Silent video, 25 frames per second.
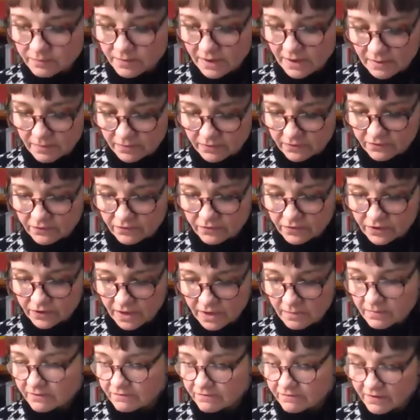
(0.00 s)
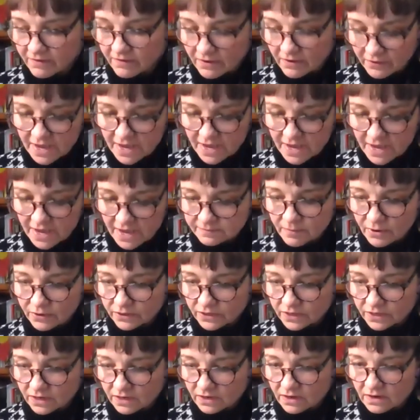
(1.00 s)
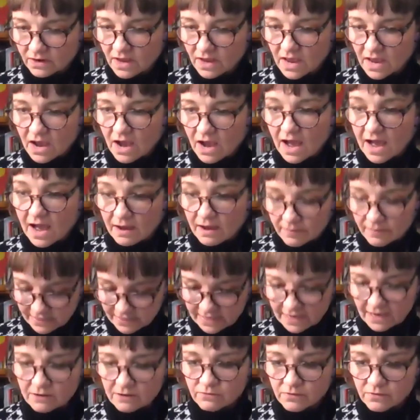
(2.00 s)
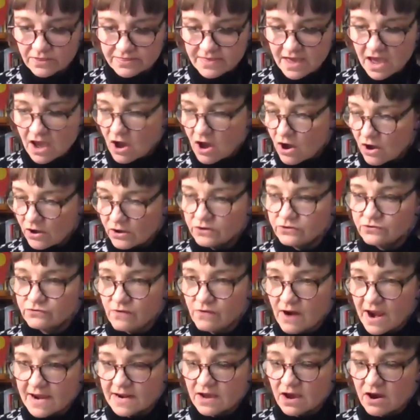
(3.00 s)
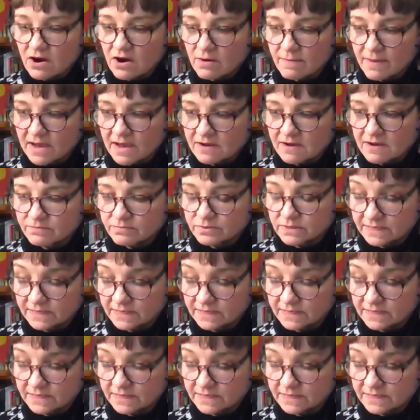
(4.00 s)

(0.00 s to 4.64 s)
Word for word: young people can be very outspoken, um, again, with that honed radar about